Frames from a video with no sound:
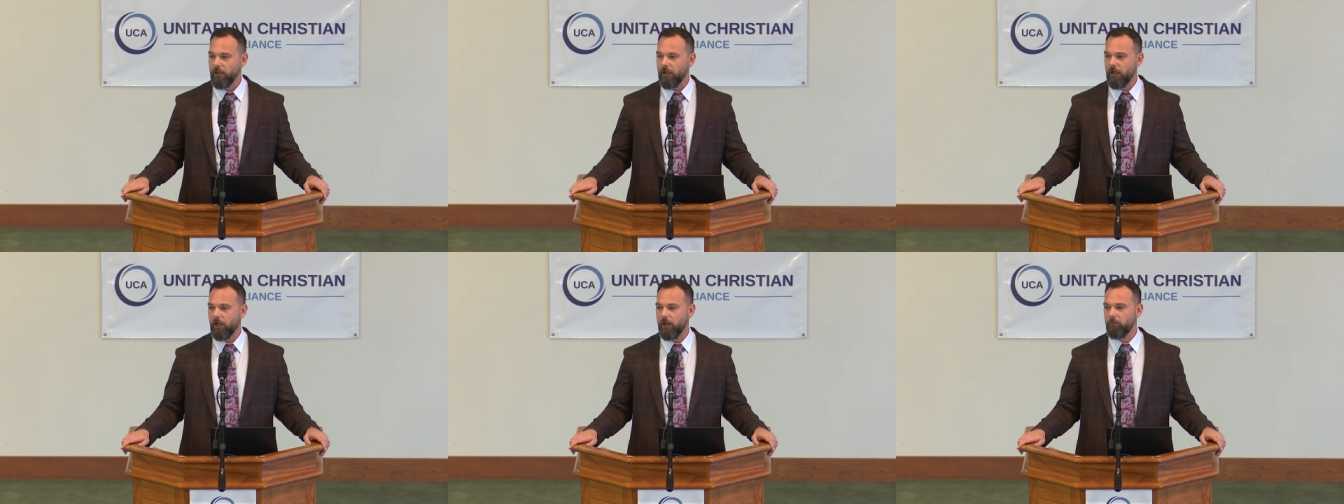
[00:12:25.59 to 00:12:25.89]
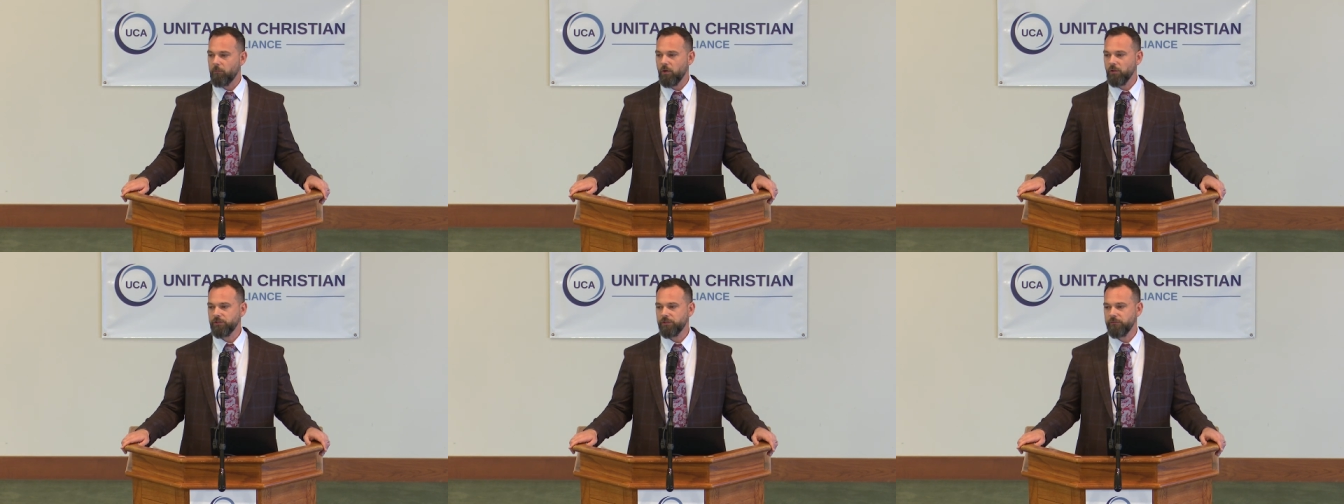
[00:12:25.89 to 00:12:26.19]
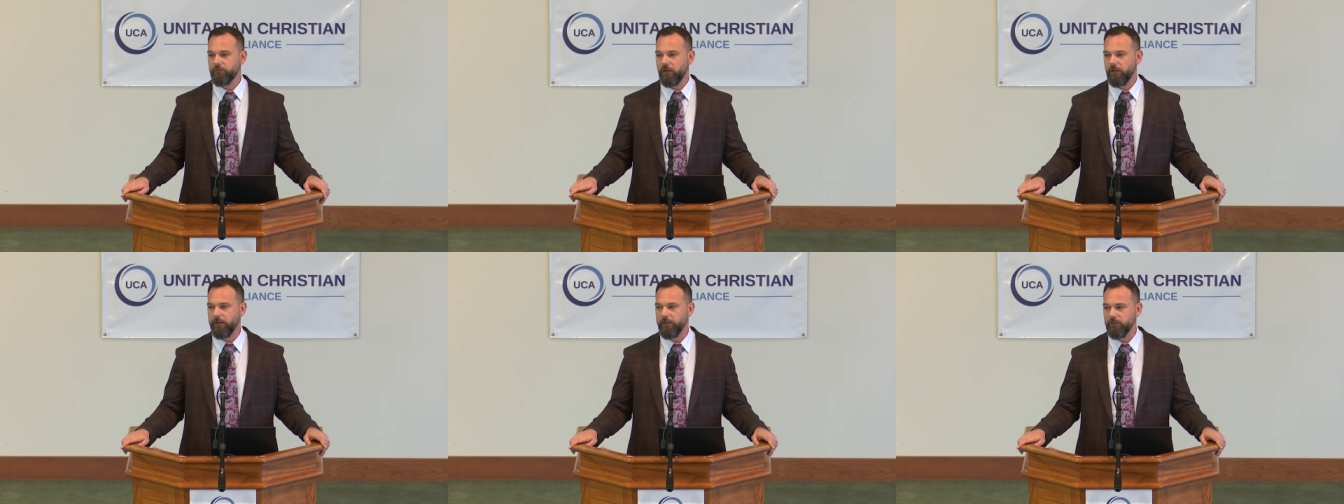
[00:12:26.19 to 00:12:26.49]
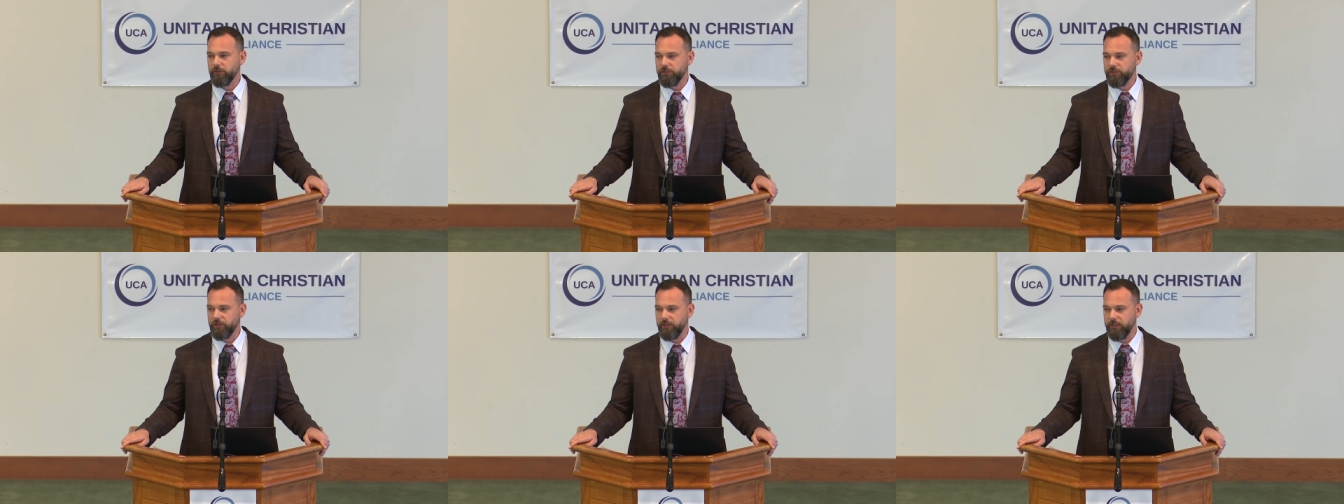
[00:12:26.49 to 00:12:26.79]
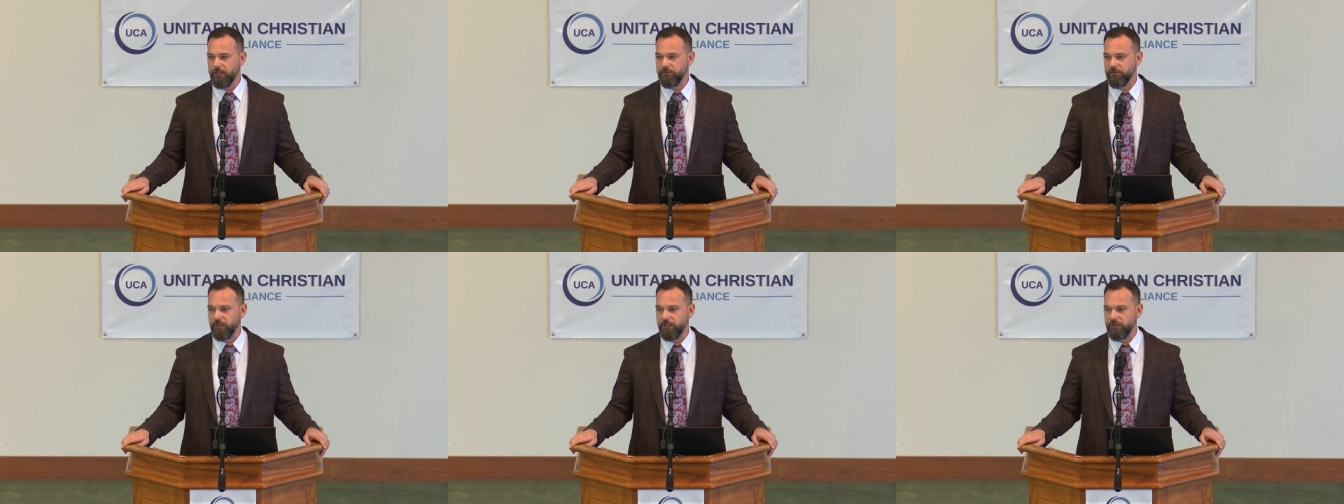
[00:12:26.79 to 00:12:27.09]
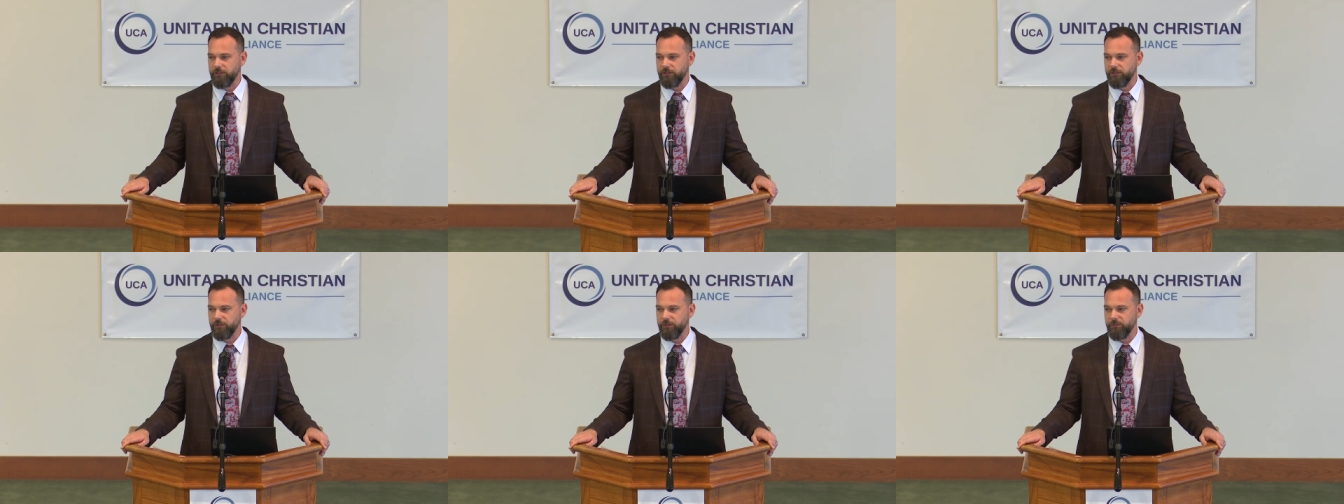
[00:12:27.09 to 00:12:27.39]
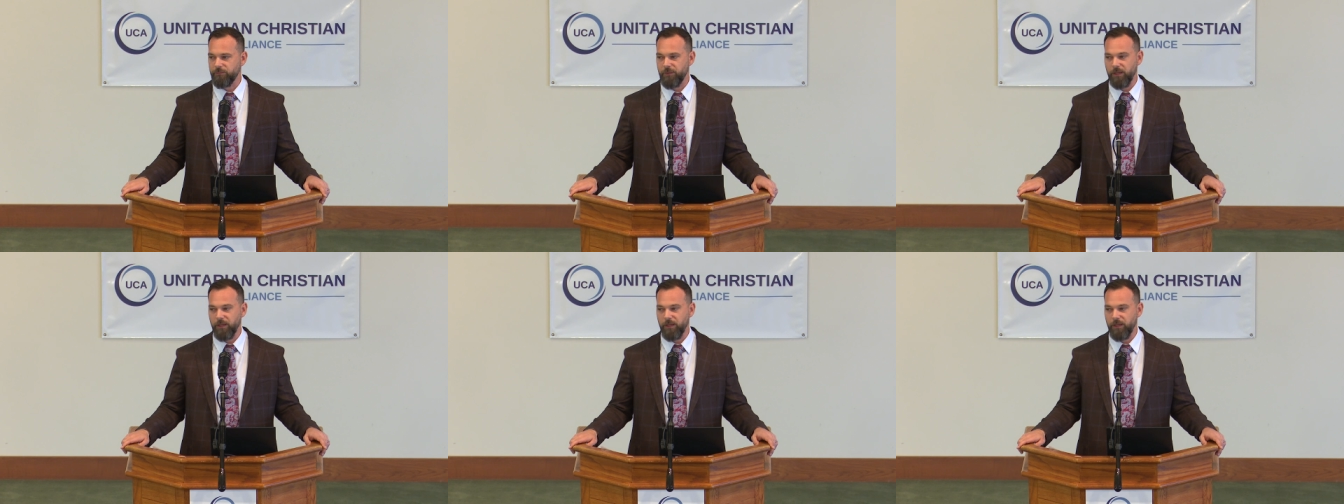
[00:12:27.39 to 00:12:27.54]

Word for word: Uh, most of our English translations,